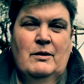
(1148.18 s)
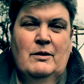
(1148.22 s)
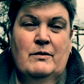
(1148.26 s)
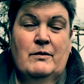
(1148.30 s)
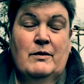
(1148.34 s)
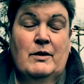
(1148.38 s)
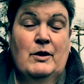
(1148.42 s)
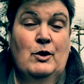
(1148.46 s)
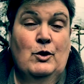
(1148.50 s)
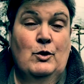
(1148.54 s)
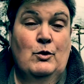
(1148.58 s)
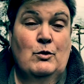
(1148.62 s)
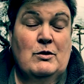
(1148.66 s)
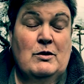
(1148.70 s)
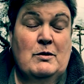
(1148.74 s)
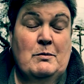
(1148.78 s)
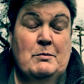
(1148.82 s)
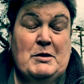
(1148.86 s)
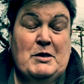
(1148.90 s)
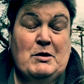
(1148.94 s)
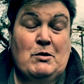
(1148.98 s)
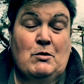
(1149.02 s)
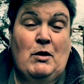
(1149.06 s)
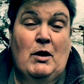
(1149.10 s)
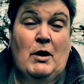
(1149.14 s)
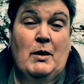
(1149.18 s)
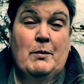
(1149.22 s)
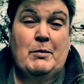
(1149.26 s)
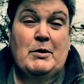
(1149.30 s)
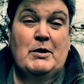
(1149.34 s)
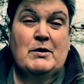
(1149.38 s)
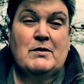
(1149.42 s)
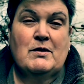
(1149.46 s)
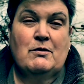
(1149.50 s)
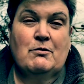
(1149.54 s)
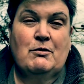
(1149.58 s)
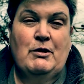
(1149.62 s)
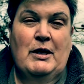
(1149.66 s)
the new
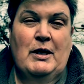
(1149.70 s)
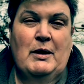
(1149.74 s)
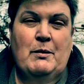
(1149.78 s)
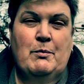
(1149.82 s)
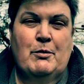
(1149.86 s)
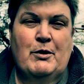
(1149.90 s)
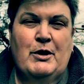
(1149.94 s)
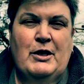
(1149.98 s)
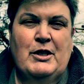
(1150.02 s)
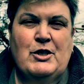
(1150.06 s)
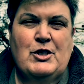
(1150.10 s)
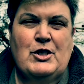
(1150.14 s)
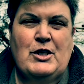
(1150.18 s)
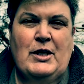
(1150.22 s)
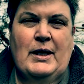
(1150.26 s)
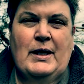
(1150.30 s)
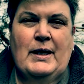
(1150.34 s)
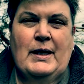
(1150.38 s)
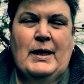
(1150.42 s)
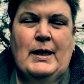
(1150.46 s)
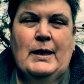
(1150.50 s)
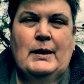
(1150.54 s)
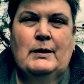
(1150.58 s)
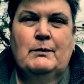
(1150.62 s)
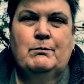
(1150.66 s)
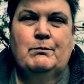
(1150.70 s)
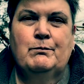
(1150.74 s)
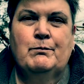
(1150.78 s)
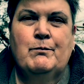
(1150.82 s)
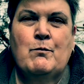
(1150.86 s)
subscribers. I really appreciate that,